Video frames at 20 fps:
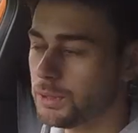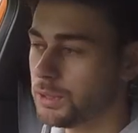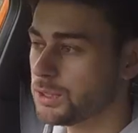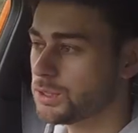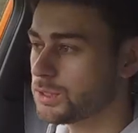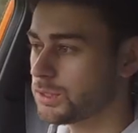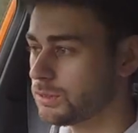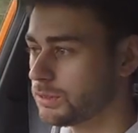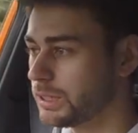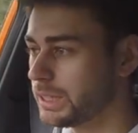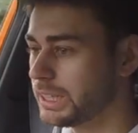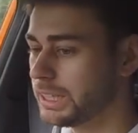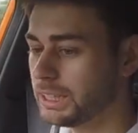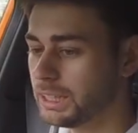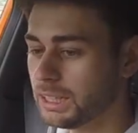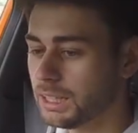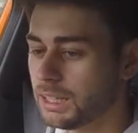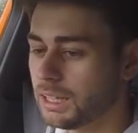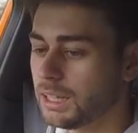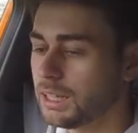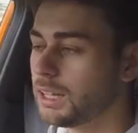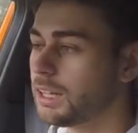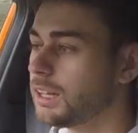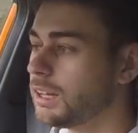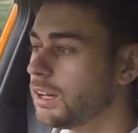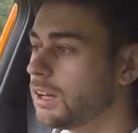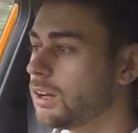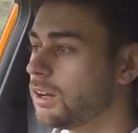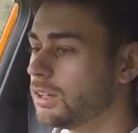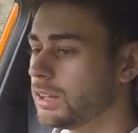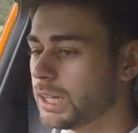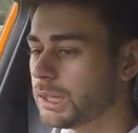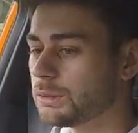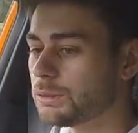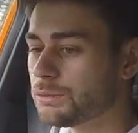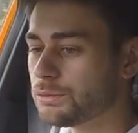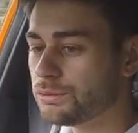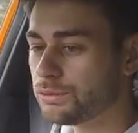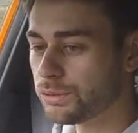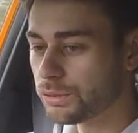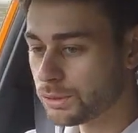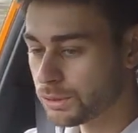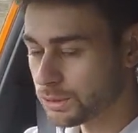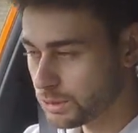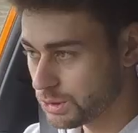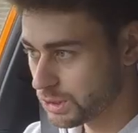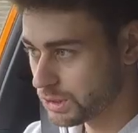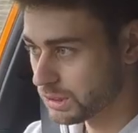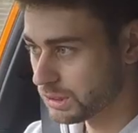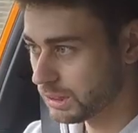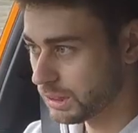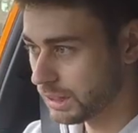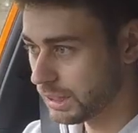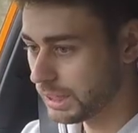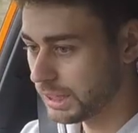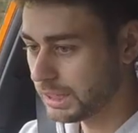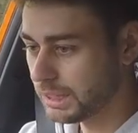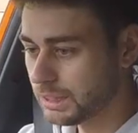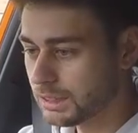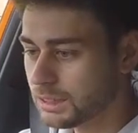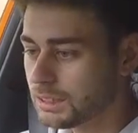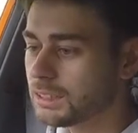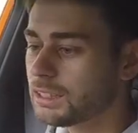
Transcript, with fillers: of the screen. Now, unfortunately,